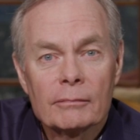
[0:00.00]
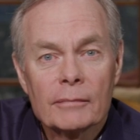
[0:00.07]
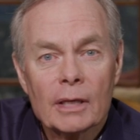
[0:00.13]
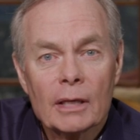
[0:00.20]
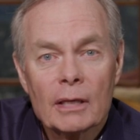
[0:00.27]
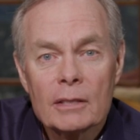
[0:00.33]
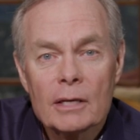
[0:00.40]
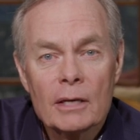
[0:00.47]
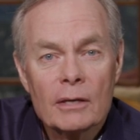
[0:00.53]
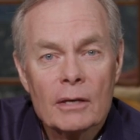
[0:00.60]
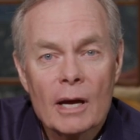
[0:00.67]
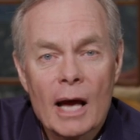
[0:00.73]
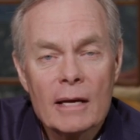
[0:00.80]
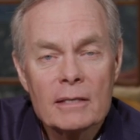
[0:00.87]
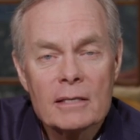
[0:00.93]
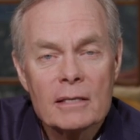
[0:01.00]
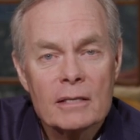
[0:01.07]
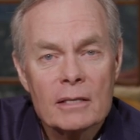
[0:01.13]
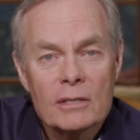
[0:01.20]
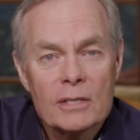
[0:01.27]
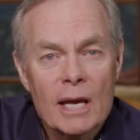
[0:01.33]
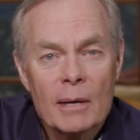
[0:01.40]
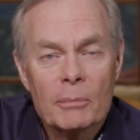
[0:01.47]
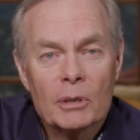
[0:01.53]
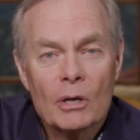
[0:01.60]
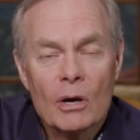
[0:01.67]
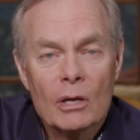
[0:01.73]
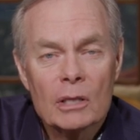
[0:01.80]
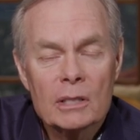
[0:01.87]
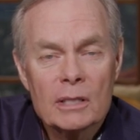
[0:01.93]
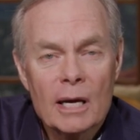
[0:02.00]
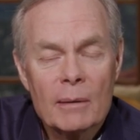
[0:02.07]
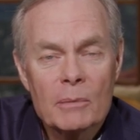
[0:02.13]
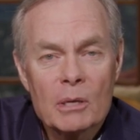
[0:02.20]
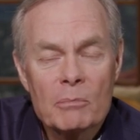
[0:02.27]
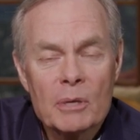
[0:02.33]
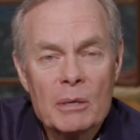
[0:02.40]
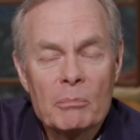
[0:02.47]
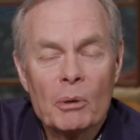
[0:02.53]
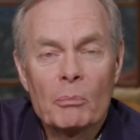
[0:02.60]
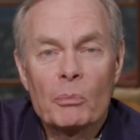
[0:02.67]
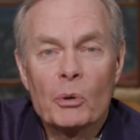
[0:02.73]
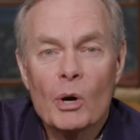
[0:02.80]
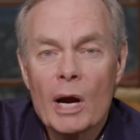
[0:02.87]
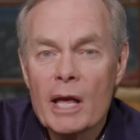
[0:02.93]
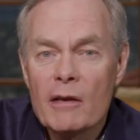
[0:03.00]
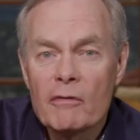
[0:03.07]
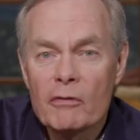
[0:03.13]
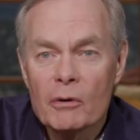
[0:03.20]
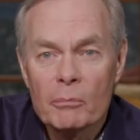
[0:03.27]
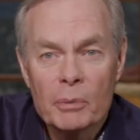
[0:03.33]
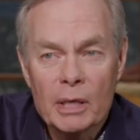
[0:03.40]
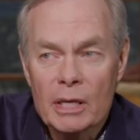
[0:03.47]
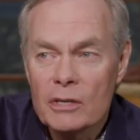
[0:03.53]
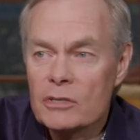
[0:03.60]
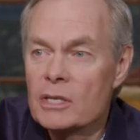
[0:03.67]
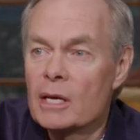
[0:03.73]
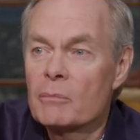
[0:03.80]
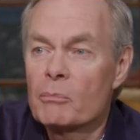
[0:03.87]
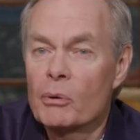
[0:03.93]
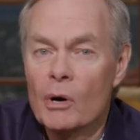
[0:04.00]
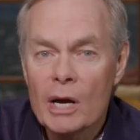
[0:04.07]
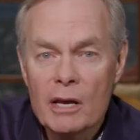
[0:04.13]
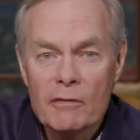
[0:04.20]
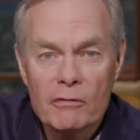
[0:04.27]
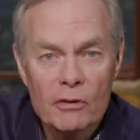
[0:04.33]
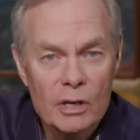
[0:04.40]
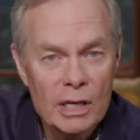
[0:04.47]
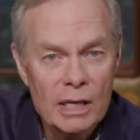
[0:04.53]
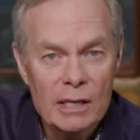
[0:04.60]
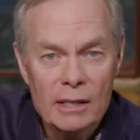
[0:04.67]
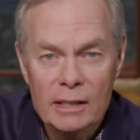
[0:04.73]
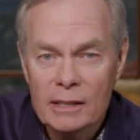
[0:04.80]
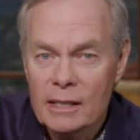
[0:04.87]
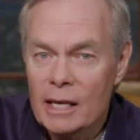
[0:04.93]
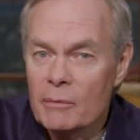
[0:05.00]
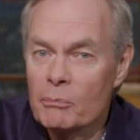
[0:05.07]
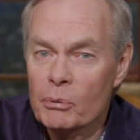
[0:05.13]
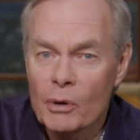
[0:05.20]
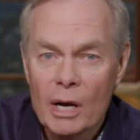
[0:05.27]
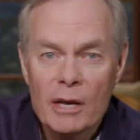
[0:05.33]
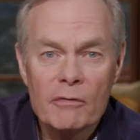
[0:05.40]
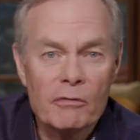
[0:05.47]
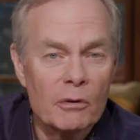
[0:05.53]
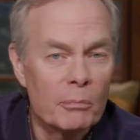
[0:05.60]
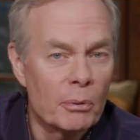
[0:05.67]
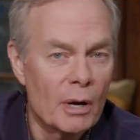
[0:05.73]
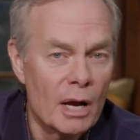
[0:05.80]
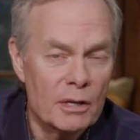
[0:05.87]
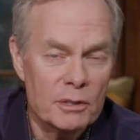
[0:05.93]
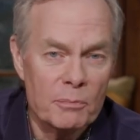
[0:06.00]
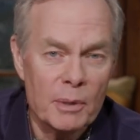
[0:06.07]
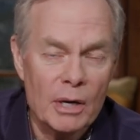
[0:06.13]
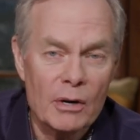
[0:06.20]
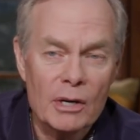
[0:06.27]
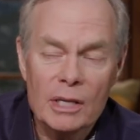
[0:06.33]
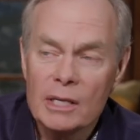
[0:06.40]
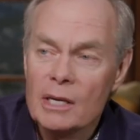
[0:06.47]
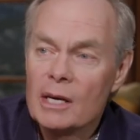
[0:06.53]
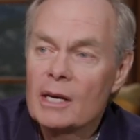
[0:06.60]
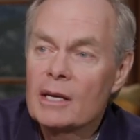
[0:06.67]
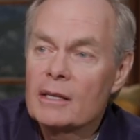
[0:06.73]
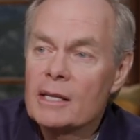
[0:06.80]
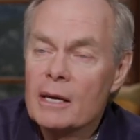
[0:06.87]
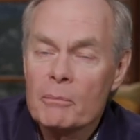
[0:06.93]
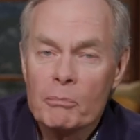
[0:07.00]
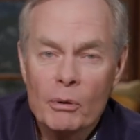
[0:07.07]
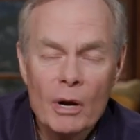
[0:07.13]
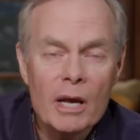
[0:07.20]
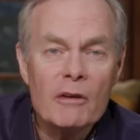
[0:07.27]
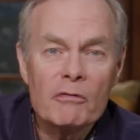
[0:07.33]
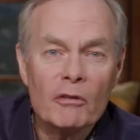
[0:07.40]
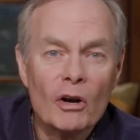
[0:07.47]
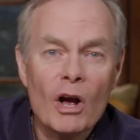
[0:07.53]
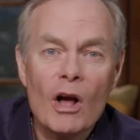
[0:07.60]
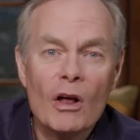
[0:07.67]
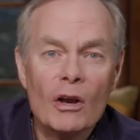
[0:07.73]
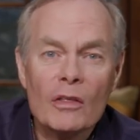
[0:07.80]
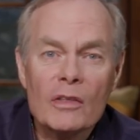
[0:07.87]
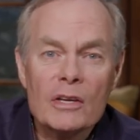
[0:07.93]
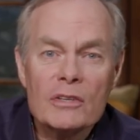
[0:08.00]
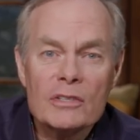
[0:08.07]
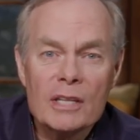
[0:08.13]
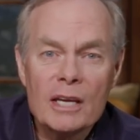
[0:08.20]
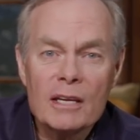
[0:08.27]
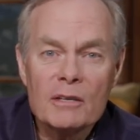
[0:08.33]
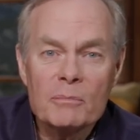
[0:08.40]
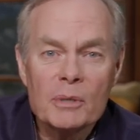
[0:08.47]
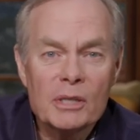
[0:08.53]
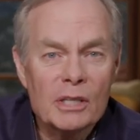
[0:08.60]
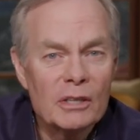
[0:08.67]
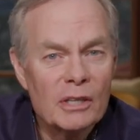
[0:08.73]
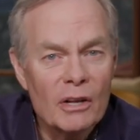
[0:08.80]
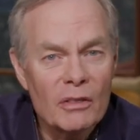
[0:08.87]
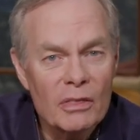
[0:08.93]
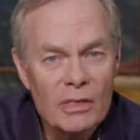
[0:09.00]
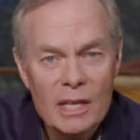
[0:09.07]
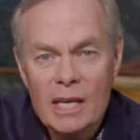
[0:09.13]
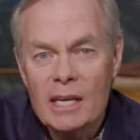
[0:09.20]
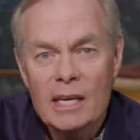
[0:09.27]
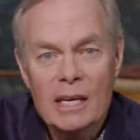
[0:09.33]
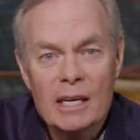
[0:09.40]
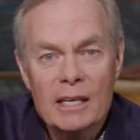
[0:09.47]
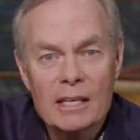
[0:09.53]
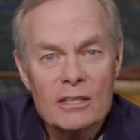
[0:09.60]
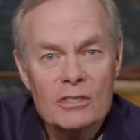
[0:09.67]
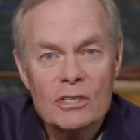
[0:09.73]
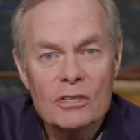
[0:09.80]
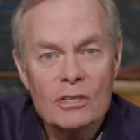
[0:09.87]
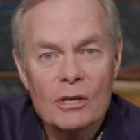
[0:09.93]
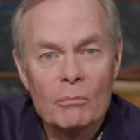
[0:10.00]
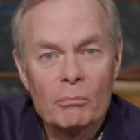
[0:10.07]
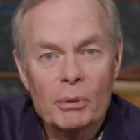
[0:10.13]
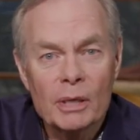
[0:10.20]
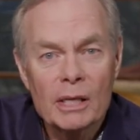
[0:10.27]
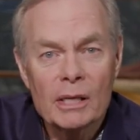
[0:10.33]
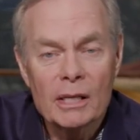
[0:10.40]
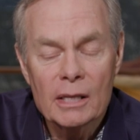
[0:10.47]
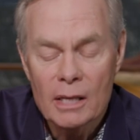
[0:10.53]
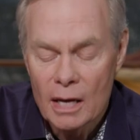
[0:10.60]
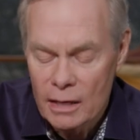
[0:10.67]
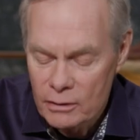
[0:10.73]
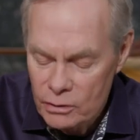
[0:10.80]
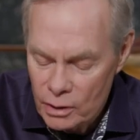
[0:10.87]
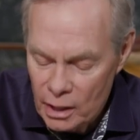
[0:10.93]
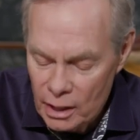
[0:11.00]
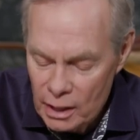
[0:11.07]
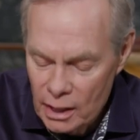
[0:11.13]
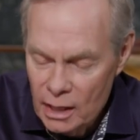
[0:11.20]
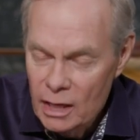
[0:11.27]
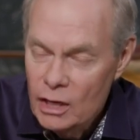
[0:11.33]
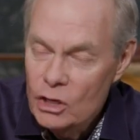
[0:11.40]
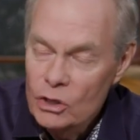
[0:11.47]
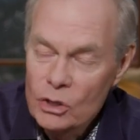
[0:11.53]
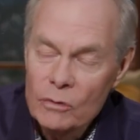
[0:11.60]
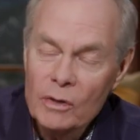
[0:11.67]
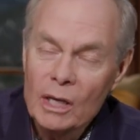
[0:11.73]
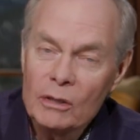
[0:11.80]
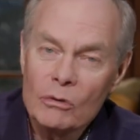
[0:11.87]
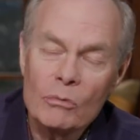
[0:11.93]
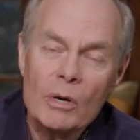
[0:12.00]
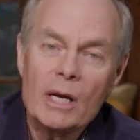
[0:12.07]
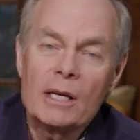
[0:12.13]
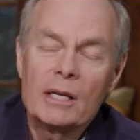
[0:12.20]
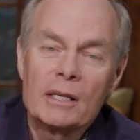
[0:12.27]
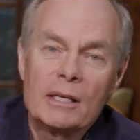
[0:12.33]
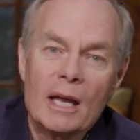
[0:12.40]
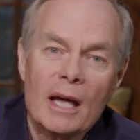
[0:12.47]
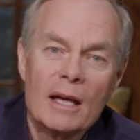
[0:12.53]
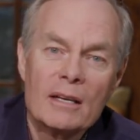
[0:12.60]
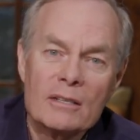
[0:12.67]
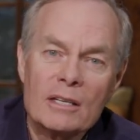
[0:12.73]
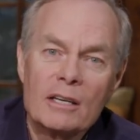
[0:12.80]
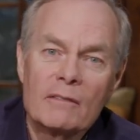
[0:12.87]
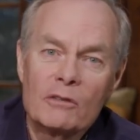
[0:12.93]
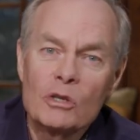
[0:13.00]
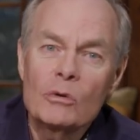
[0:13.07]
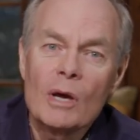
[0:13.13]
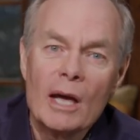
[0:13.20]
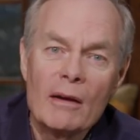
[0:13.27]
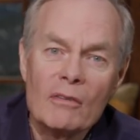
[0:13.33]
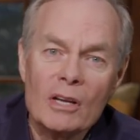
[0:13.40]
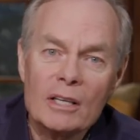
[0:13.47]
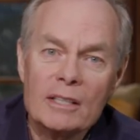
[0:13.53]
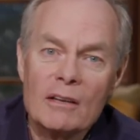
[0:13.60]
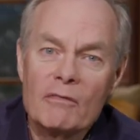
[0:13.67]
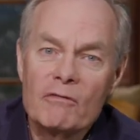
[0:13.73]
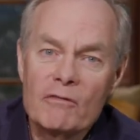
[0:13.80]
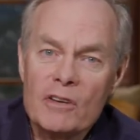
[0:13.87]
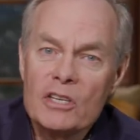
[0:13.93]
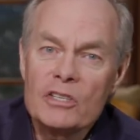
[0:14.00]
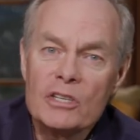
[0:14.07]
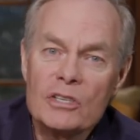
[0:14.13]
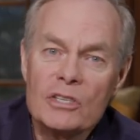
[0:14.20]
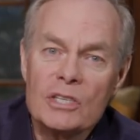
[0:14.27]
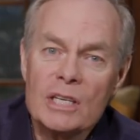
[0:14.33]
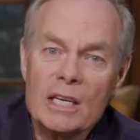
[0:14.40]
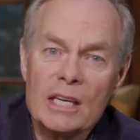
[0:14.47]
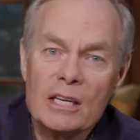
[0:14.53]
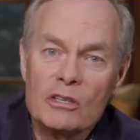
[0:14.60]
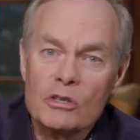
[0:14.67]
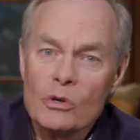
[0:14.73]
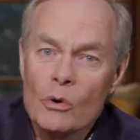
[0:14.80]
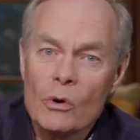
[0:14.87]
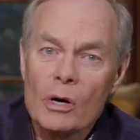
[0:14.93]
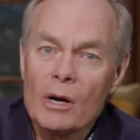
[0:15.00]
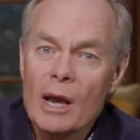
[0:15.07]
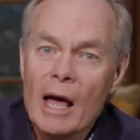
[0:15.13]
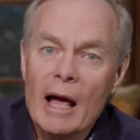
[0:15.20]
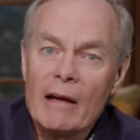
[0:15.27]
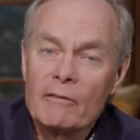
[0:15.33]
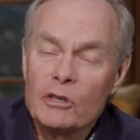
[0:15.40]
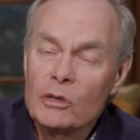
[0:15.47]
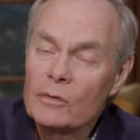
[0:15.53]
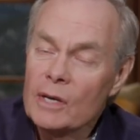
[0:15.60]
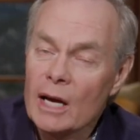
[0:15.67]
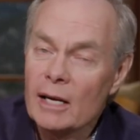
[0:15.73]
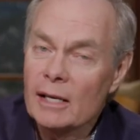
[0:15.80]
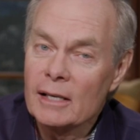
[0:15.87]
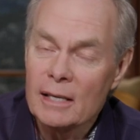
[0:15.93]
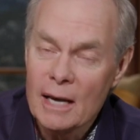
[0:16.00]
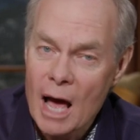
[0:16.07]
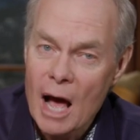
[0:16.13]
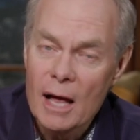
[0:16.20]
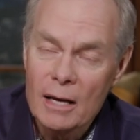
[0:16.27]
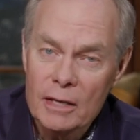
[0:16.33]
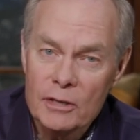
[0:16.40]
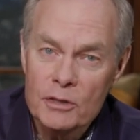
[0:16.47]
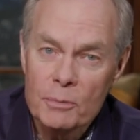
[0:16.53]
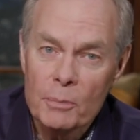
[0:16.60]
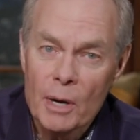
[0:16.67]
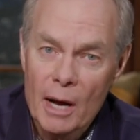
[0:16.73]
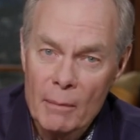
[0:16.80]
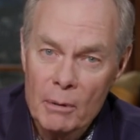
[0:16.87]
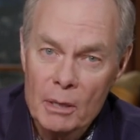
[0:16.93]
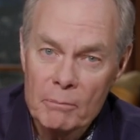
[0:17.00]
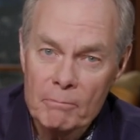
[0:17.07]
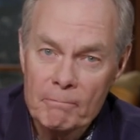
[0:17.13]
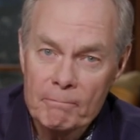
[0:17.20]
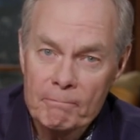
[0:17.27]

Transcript: And I tell you, I see this happen all the time that people pray for peace, they pray for healing, they pray for prosperity, they pray for all of these things, but then their thinking is just completely contrary. You've got to recognize that if you have a deficiency in your life, you've got a knowledge problem.